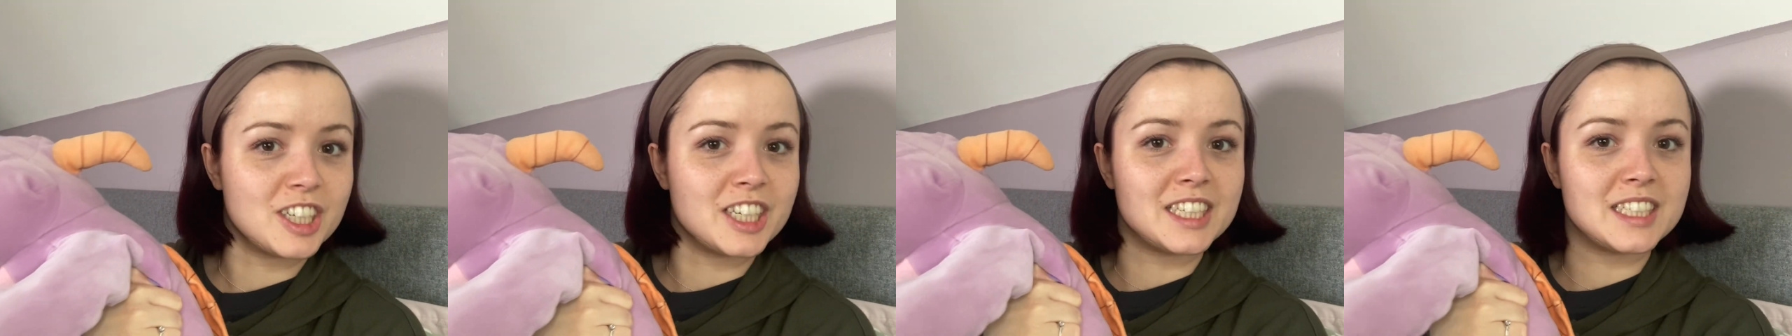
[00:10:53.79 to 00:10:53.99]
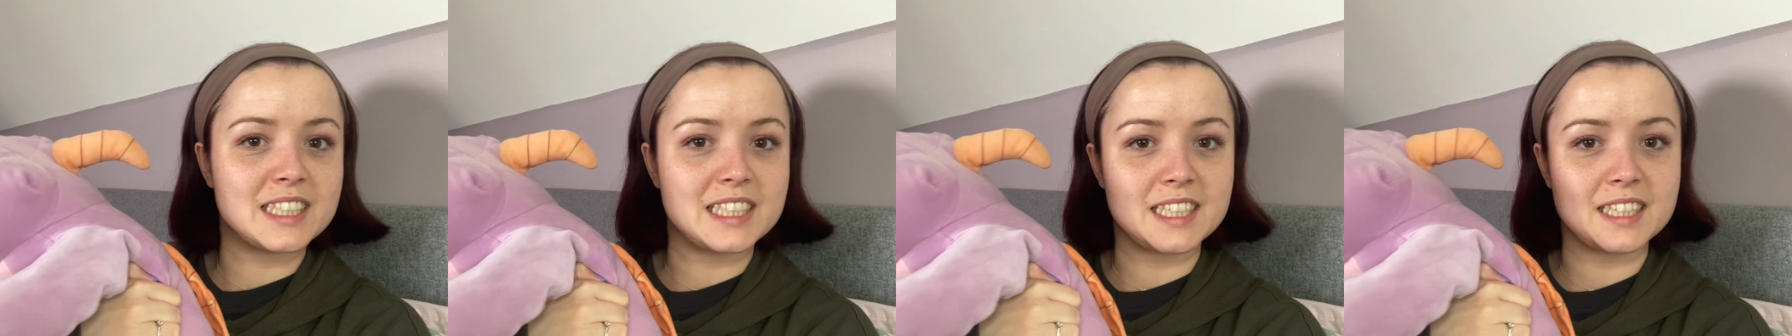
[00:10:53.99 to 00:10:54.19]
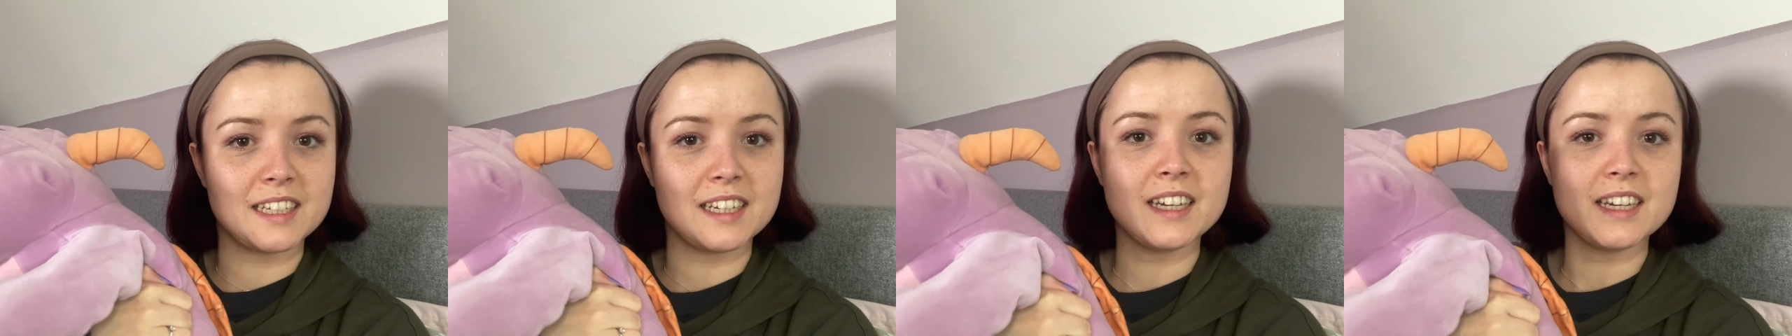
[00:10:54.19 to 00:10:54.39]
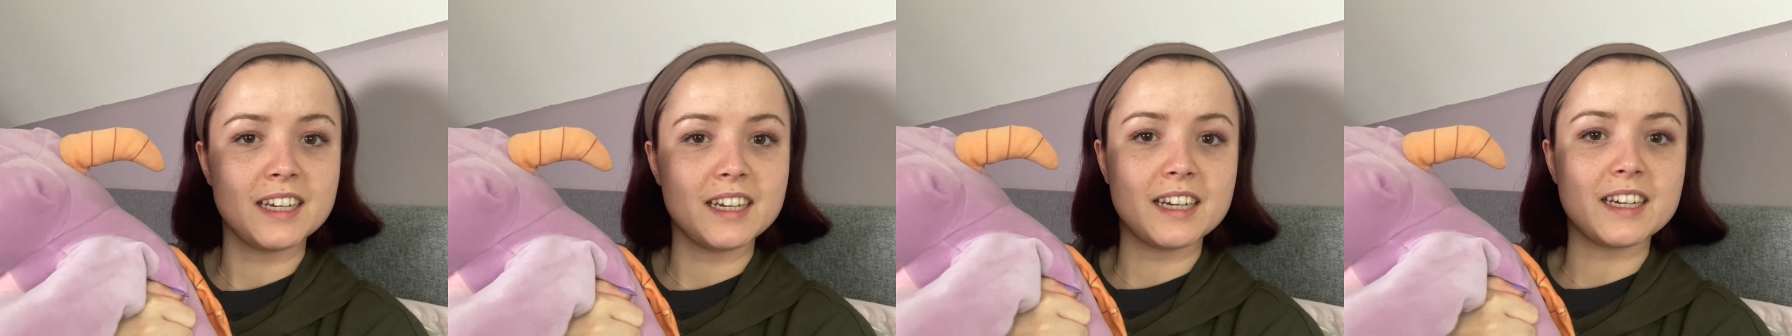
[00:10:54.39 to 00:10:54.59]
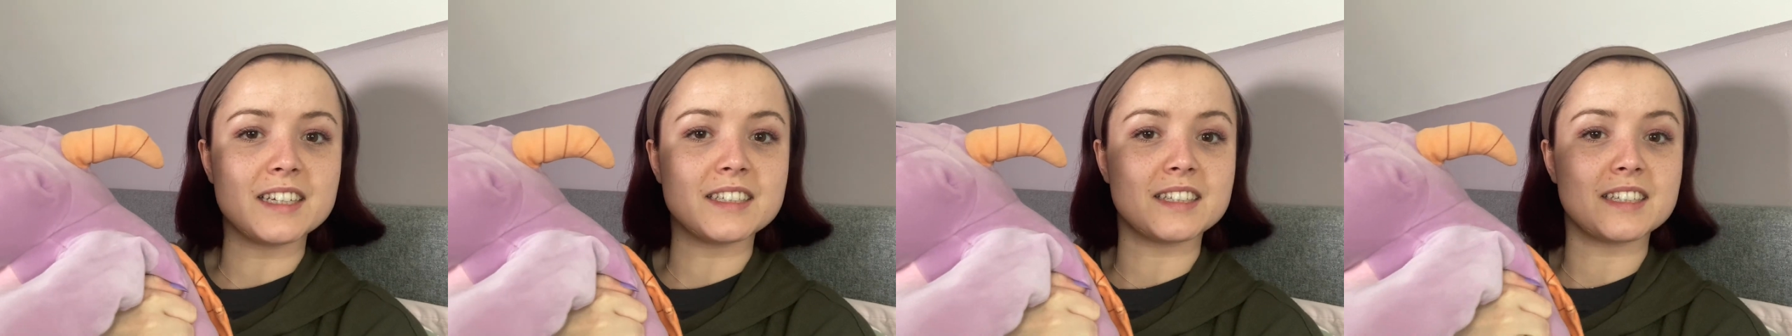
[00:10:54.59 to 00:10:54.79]
It's a
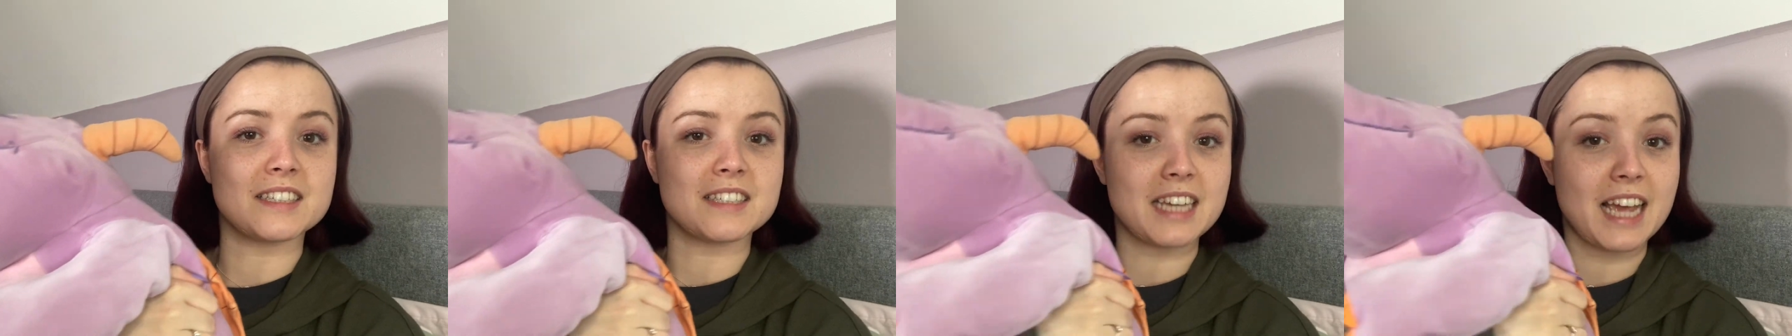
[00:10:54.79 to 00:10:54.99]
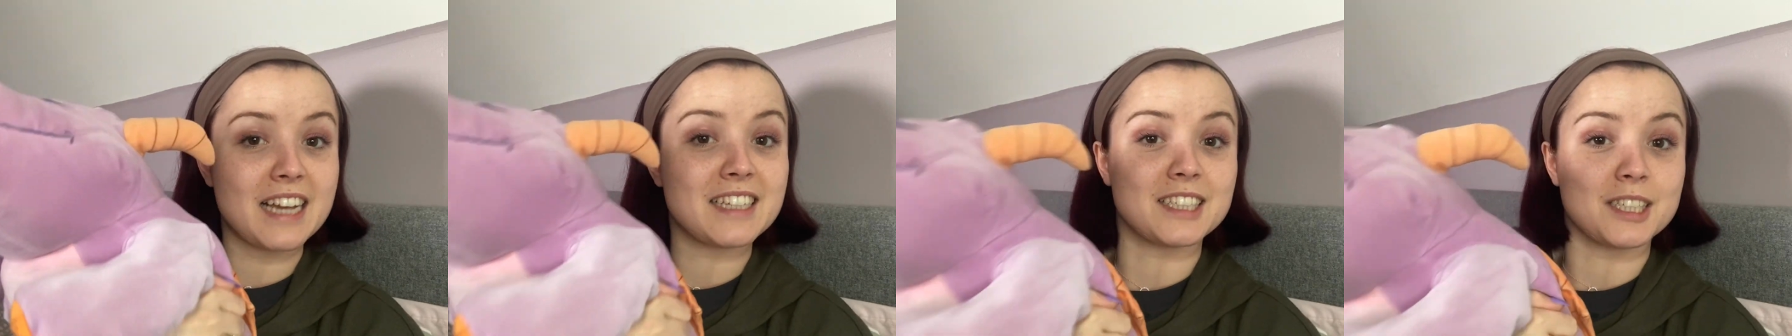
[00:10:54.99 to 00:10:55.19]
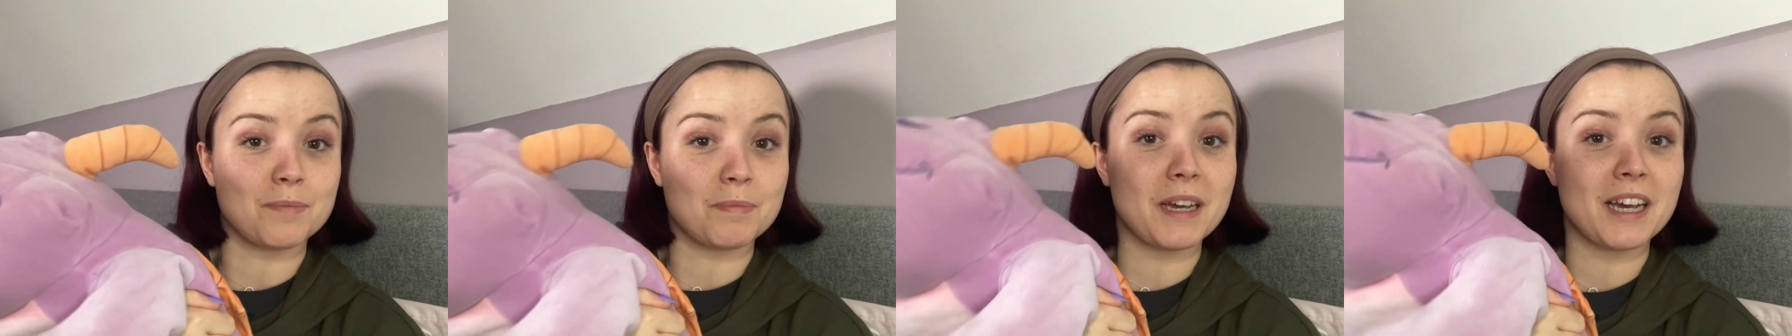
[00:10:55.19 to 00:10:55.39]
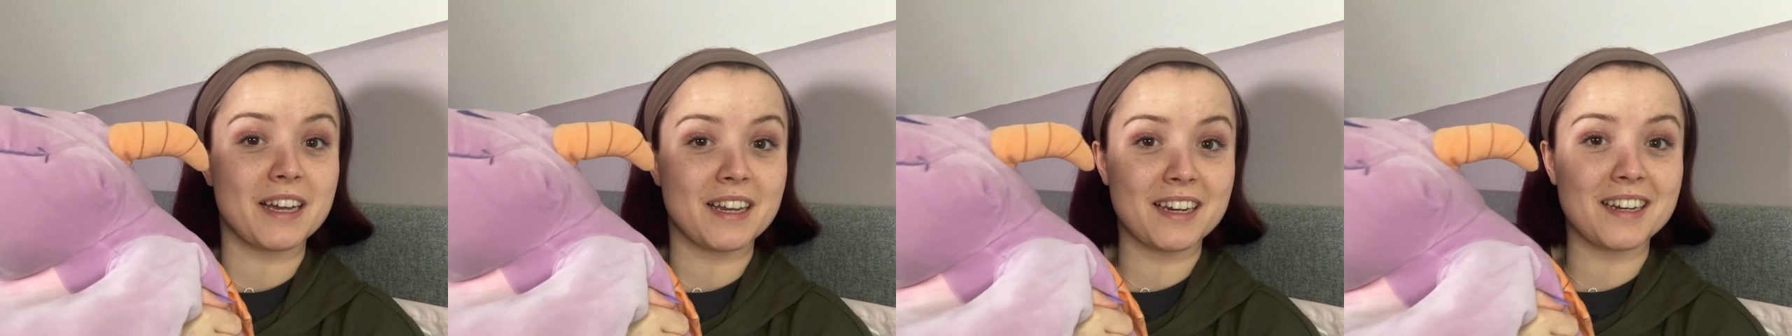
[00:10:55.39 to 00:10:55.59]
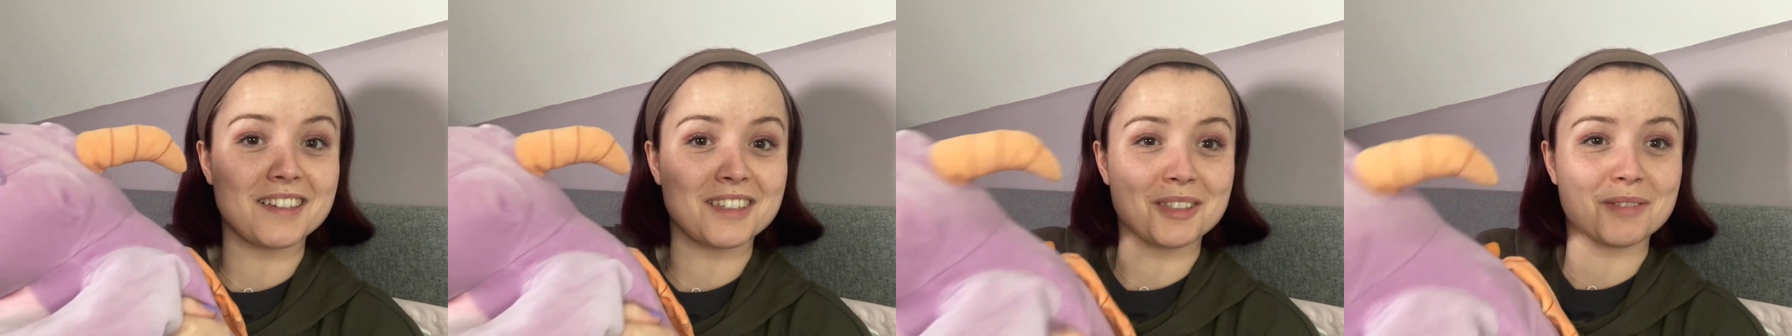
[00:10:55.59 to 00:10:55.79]
teddy bear,
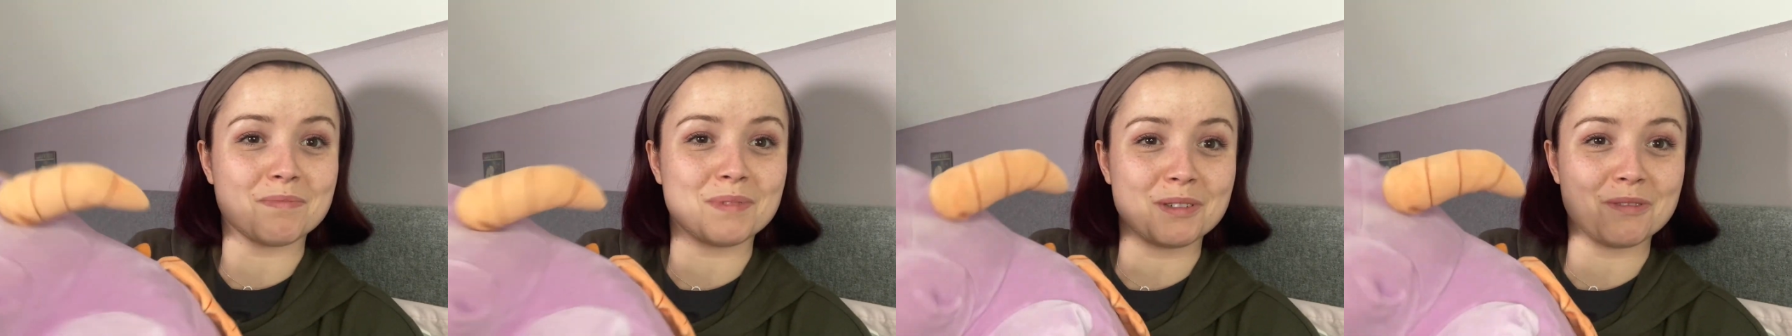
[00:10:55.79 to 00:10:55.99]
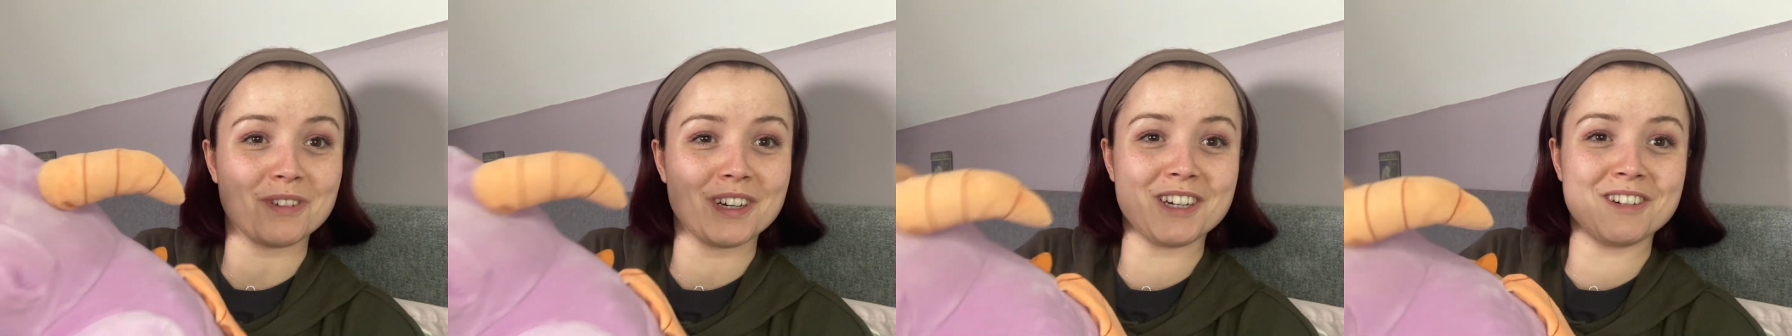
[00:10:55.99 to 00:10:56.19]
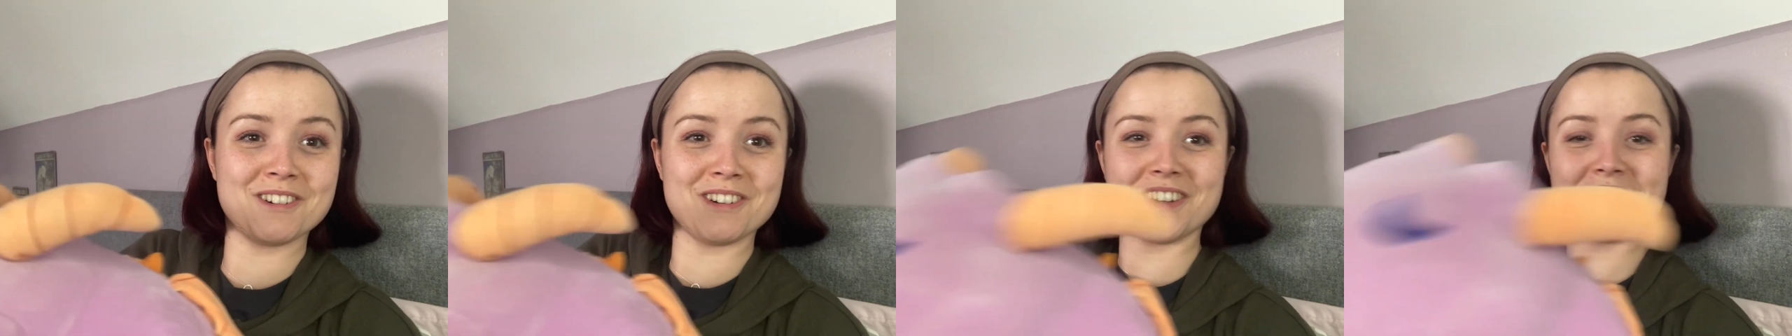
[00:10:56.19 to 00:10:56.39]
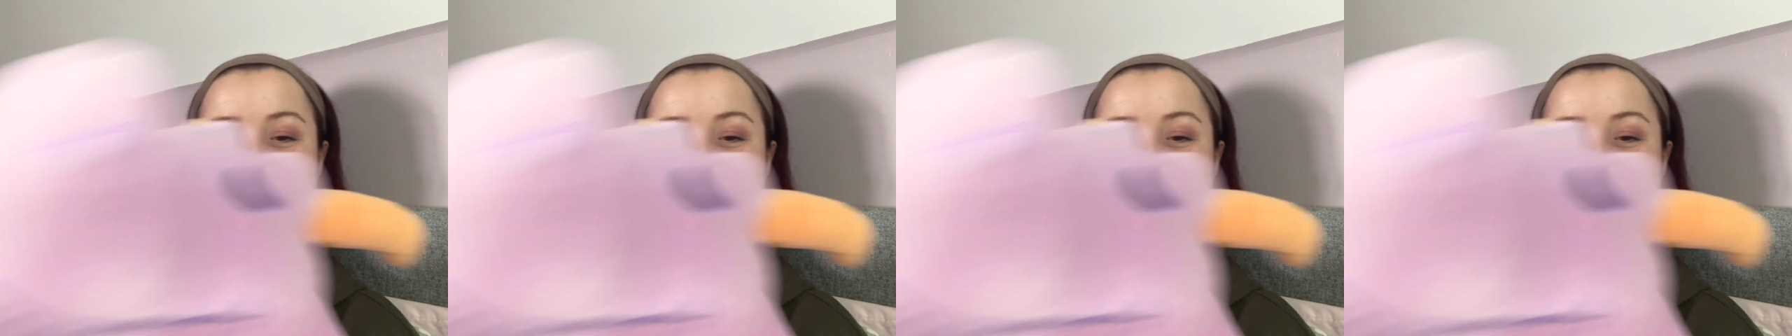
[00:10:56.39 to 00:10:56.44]
let's be real.